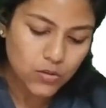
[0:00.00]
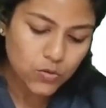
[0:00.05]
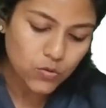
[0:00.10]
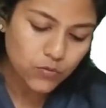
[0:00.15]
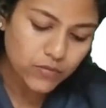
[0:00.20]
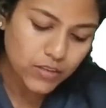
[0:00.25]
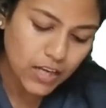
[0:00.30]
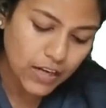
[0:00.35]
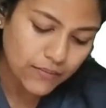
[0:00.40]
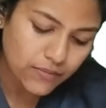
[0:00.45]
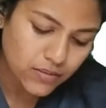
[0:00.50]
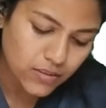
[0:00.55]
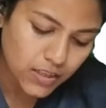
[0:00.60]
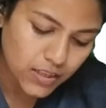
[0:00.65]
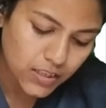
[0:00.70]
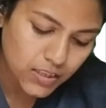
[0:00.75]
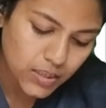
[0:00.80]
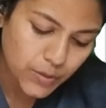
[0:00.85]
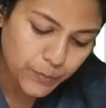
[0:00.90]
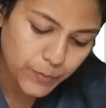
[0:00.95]
So we have
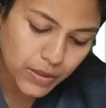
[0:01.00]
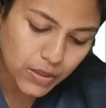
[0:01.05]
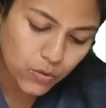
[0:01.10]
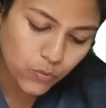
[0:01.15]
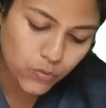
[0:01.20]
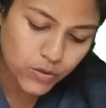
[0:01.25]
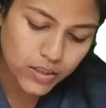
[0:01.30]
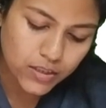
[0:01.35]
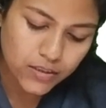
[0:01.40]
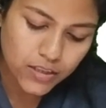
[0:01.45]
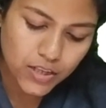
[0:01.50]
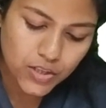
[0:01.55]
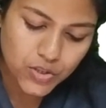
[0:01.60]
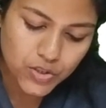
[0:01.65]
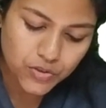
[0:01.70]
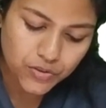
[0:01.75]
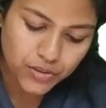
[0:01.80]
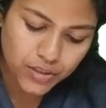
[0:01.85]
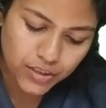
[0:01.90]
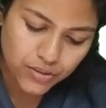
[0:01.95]
studied the ballooning
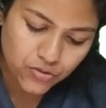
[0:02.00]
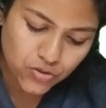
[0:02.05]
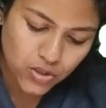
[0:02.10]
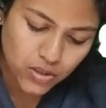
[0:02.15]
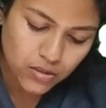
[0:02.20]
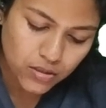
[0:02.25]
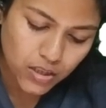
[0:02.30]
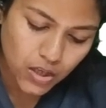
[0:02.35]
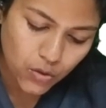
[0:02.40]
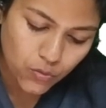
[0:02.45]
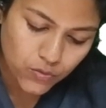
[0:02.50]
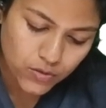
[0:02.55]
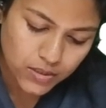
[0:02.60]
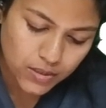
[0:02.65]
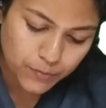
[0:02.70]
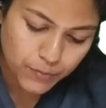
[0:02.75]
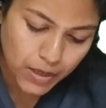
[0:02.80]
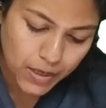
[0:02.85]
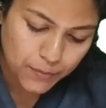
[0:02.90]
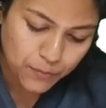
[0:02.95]
degeneration,
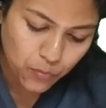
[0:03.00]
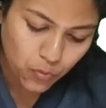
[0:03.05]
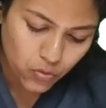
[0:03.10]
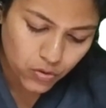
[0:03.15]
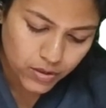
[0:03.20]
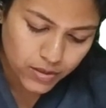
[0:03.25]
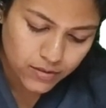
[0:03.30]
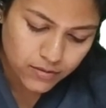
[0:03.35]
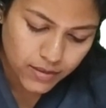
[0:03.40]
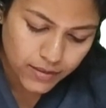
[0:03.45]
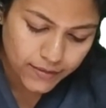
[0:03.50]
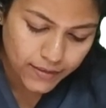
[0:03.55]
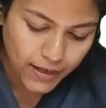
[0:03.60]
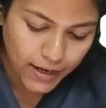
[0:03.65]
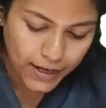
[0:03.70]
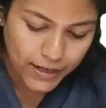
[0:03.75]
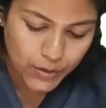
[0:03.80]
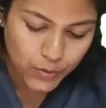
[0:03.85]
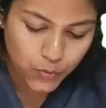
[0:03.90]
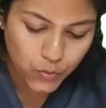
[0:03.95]
councilman bodies, and the
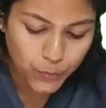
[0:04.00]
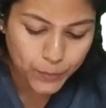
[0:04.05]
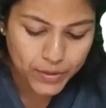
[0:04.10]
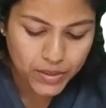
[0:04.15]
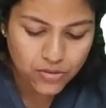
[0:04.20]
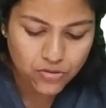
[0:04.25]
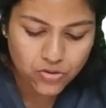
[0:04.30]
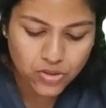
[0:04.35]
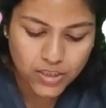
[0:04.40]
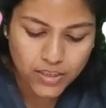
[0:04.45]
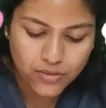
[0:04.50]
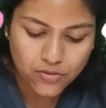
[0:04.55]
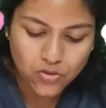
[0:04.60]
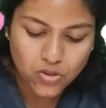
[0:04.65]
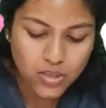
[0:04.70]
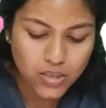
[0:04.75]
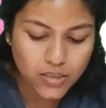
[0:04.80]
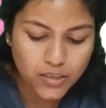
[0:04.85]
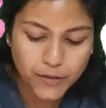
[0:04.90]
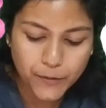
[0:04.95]
hydropic
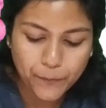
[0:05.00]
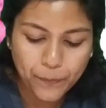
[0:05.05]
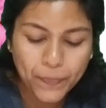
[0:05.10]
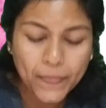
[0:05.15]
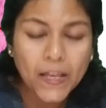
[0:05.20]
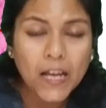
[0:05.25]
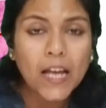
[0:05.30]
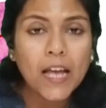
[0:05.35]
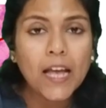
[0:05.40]
change here.